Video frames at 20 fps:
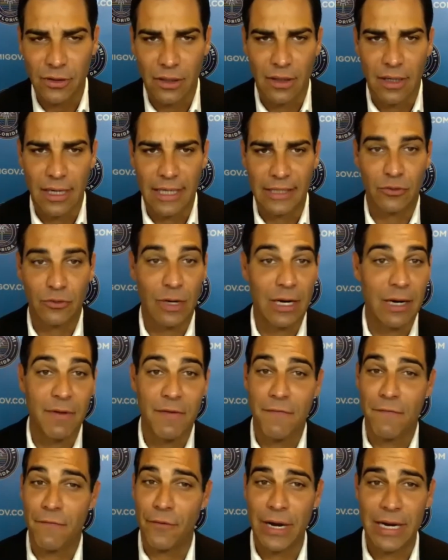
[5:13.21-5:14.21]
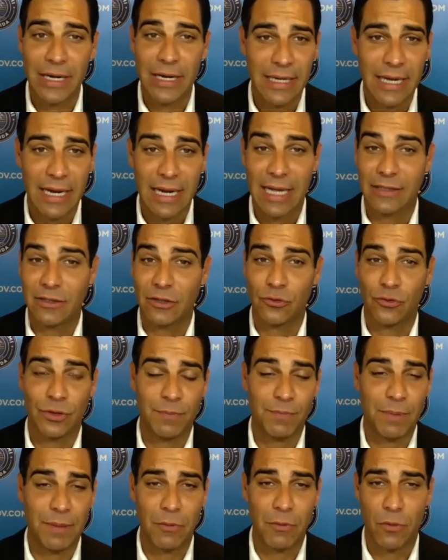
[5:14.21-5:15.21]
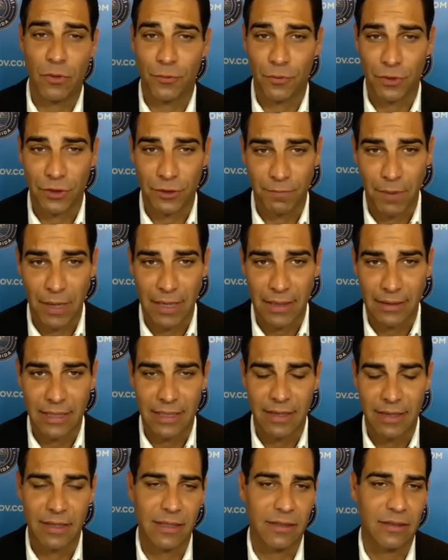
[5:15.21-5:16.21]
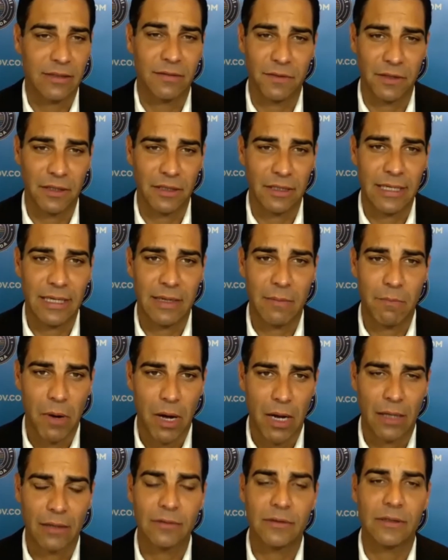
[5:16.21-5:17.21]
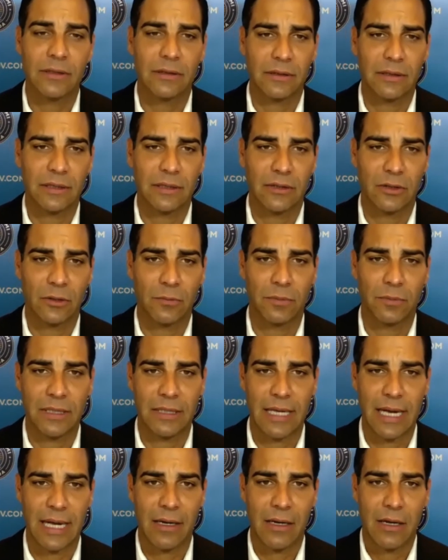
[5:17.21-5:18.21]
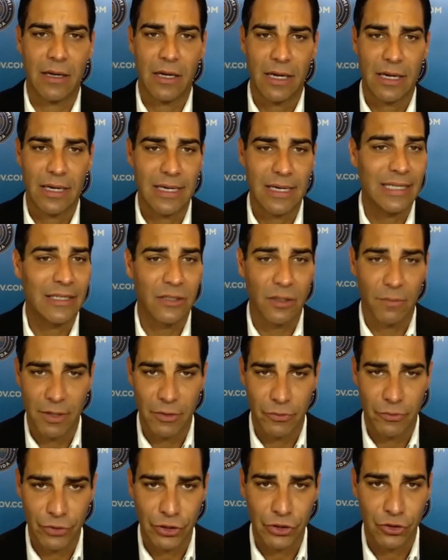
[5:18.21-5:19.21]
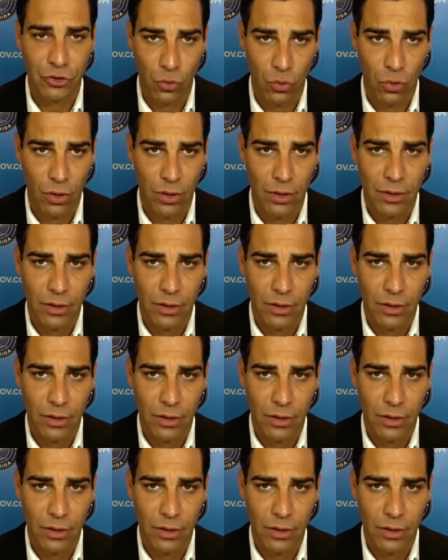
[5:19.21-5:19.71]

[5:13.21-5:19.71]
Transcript: I try to be friendly. I like to treat people with respect. I think civility in politics is something that needs to be restored.